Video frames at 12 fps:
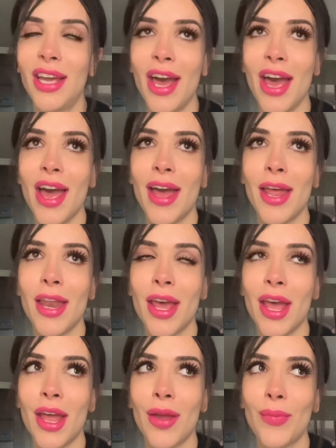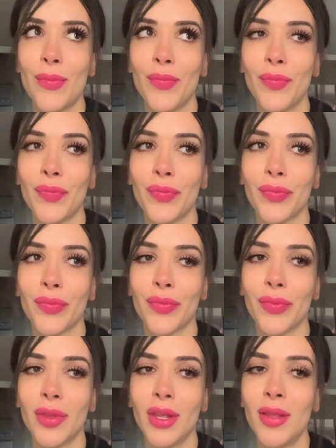And
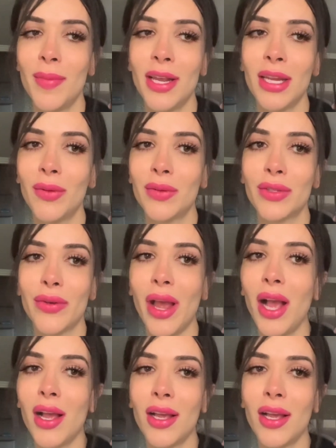in the beginning, it was great.